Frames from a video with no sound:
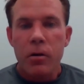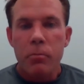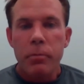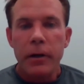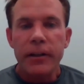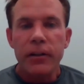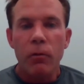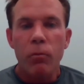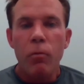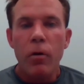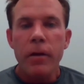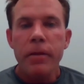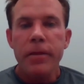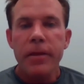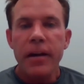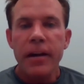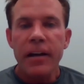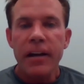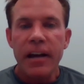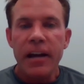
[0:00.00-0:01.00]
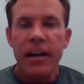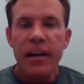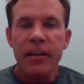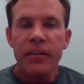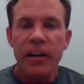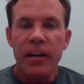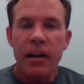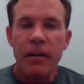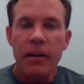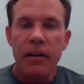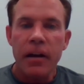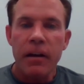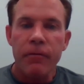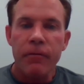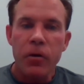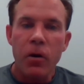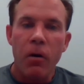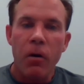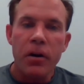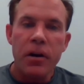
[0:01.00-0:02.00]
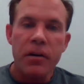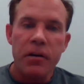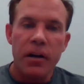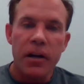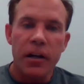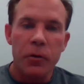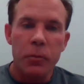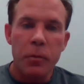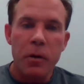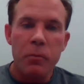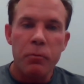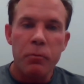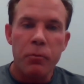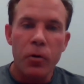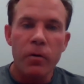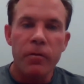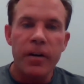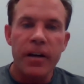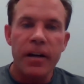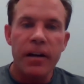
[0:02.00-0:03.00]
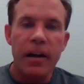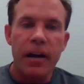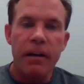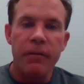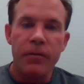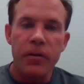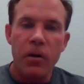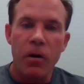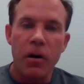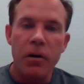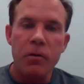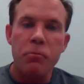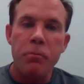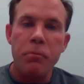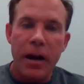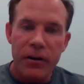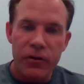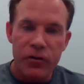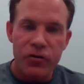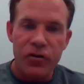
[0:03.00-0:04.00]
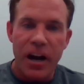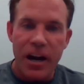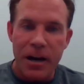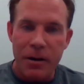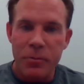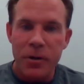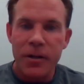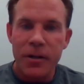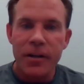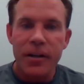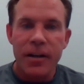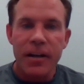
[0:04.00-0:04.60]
but the one thing is, if you're in, it's been proven, if you're in better shape